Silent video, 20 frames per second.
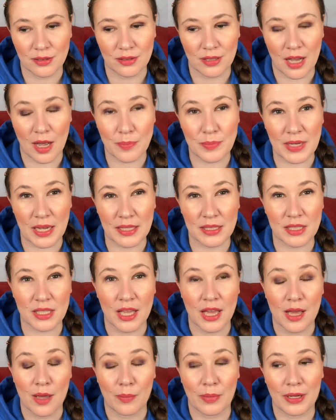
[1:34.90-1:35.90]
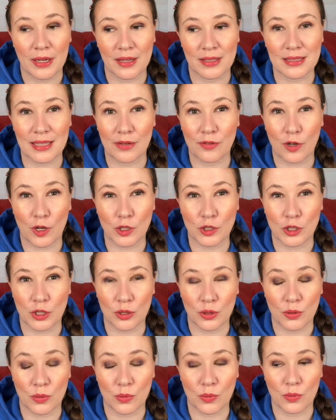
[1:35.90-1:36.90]
updates because i've
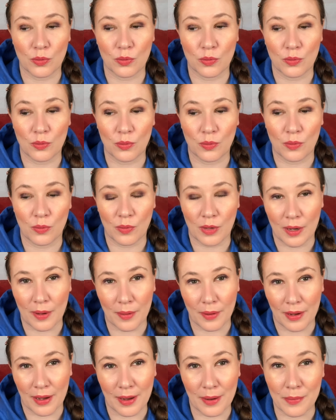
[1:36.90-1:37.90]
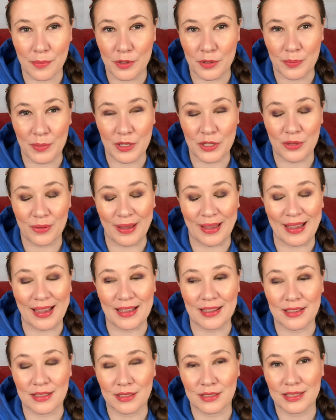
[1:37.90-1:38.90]
also uh, I've been doing a
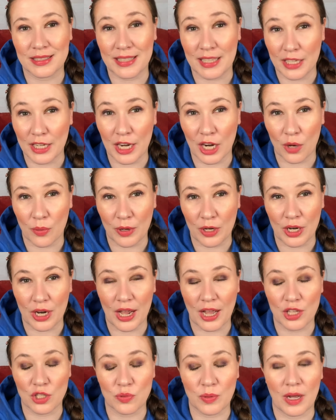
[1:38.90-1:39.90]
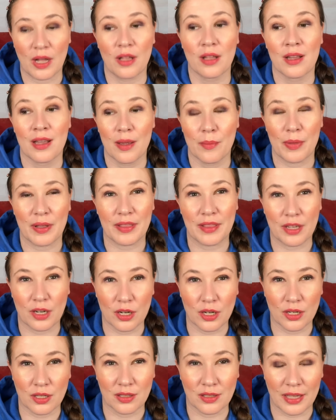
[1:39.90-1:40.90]
skincare one as well, but
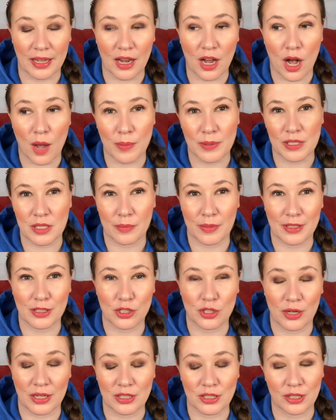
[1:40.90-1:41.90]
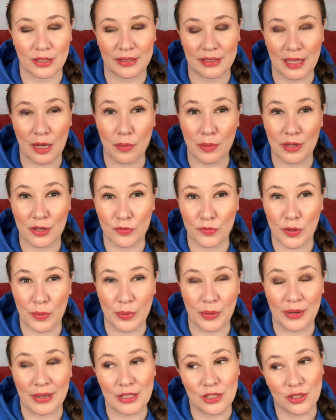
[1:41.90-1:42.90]
they're like opposite months. So I started that one in
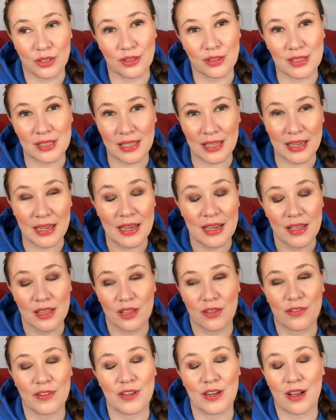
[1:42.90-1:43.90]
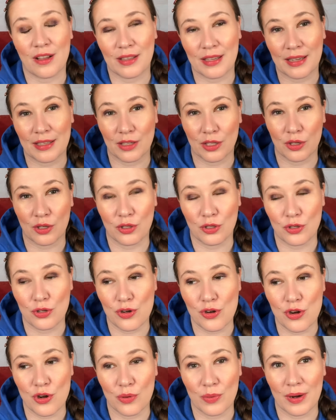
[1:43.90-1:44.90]
February. So you'll see the finale and the
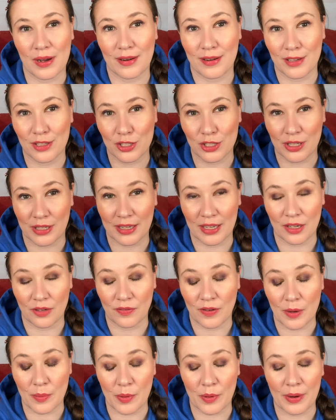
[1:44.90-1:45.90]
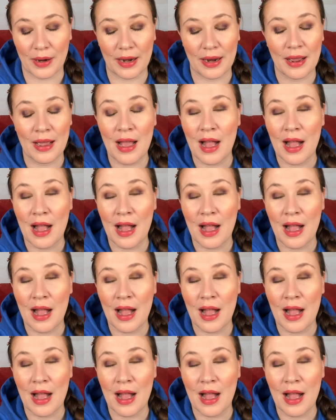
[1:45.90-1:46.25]
new one starting in February